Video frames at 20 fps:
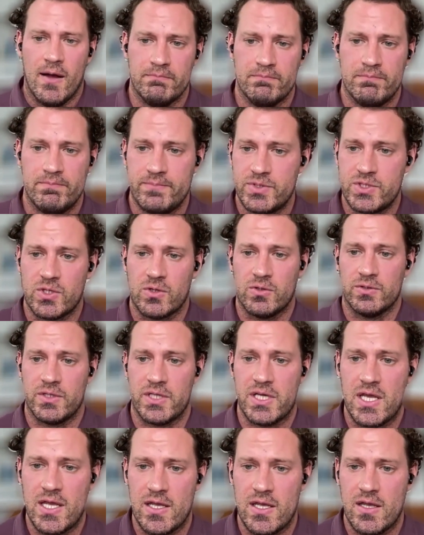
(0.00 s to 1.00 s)

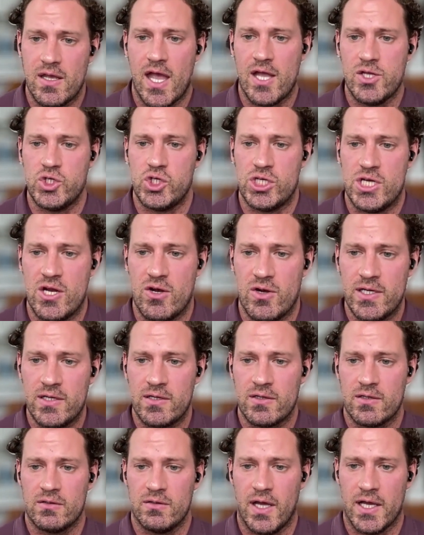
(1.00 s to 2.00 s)
Certainly engineering,
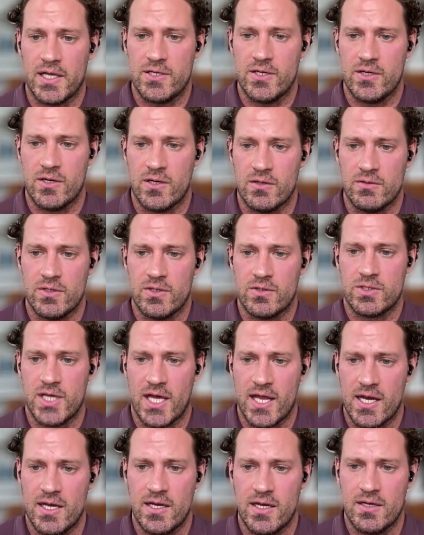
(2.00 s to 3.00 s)
like your
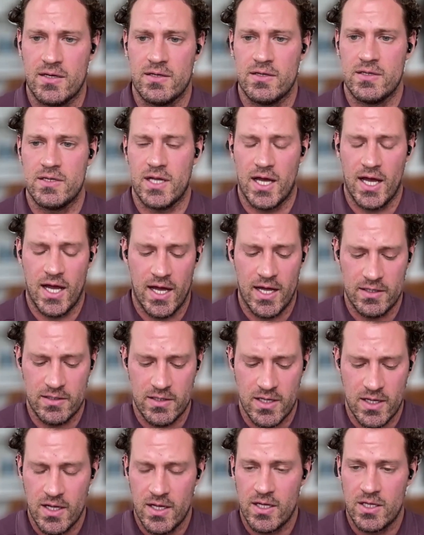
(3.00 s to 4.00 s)
tenant and
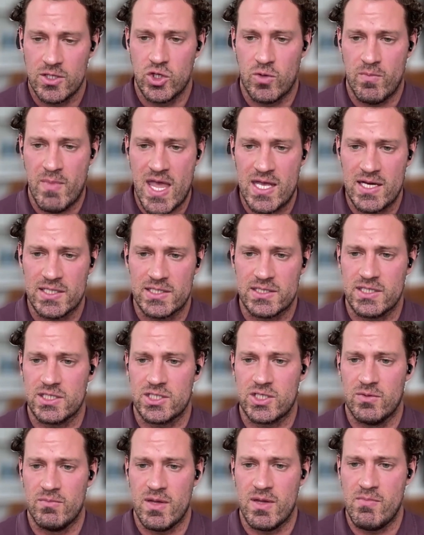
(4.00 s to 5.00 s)
domain and
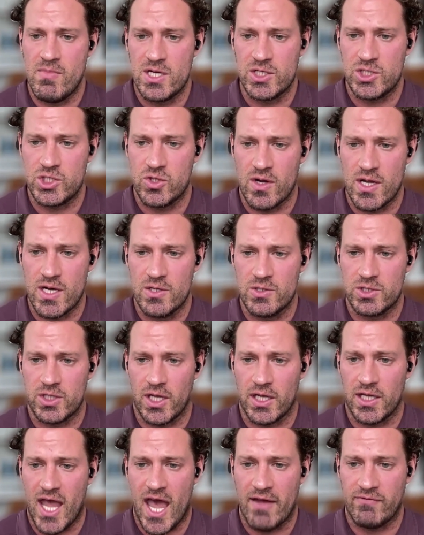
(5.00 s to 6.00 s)
system administrators
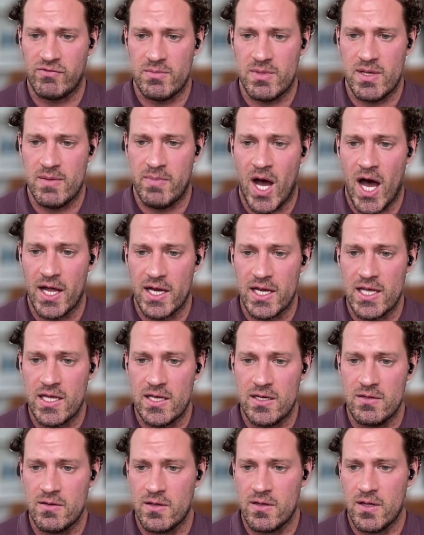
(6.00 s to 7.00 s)
like have to be bought
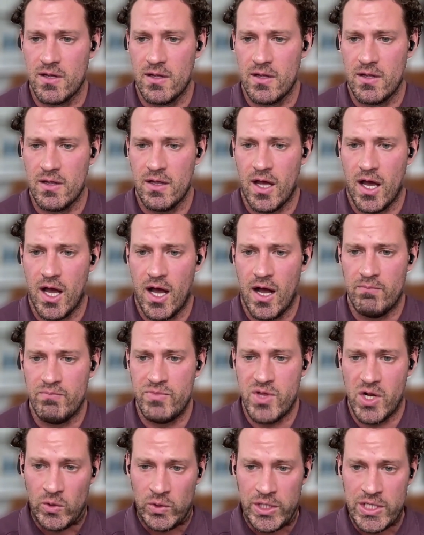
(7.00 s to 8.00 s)
in.
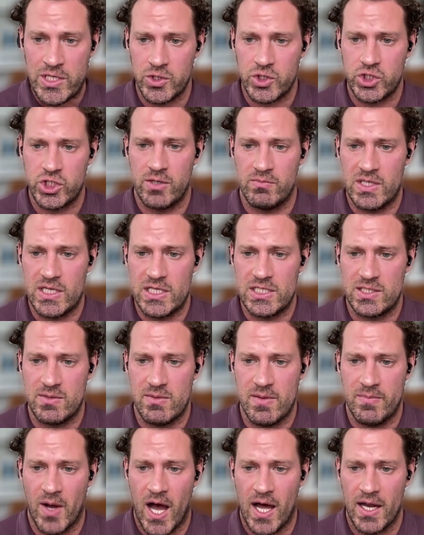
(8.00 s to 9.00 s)
Their leadership needs to be
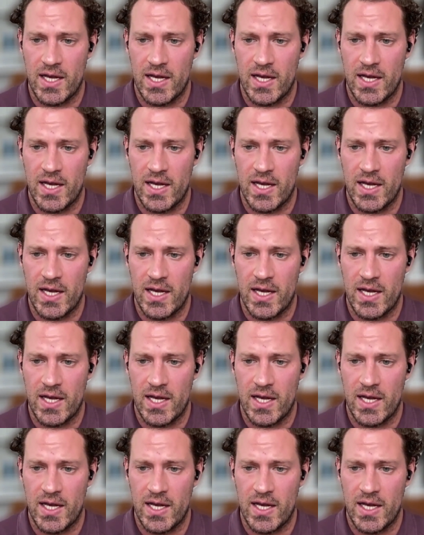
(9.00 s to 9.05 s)
bought